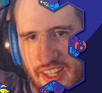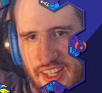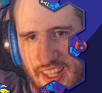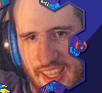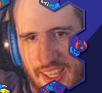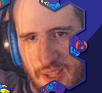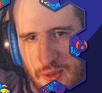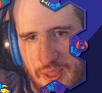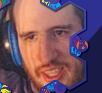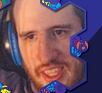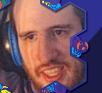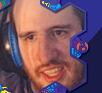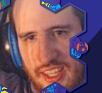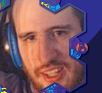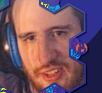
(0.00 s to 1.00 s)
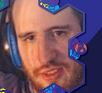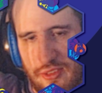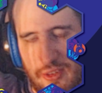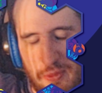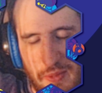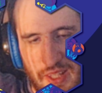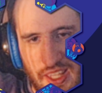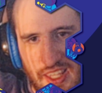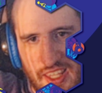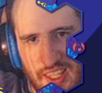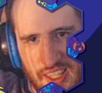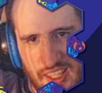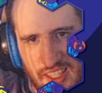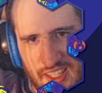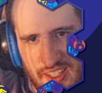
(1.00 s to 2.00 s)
3-day weekend for me.